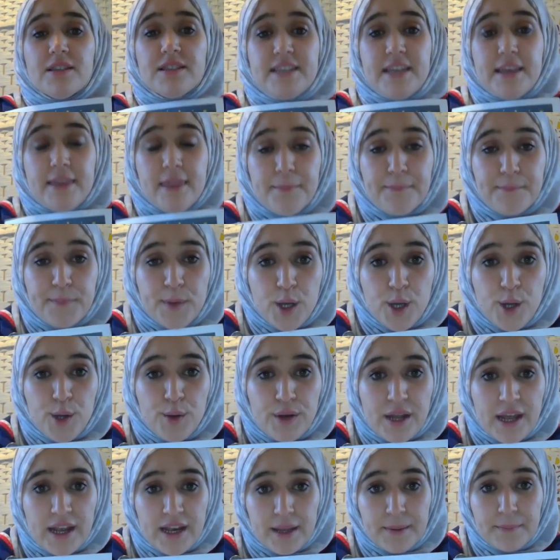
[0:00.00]
see the
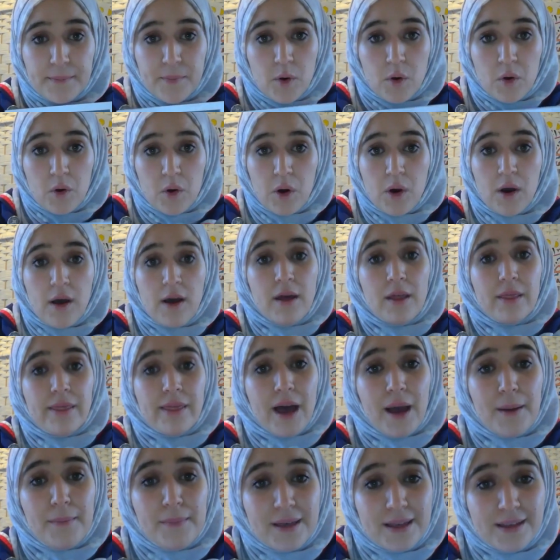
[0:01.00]
moon anymore,
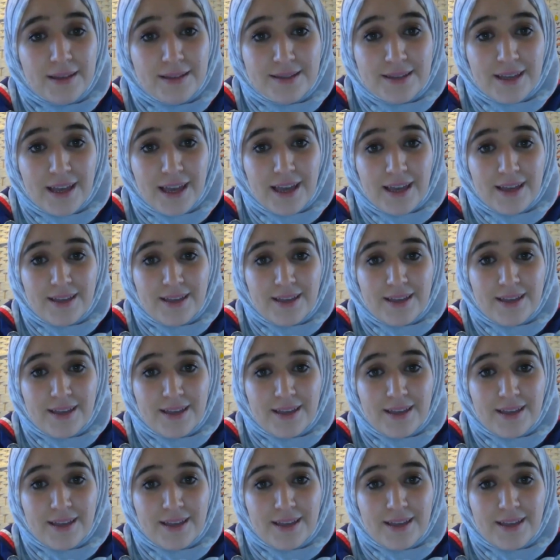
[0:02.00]
that means it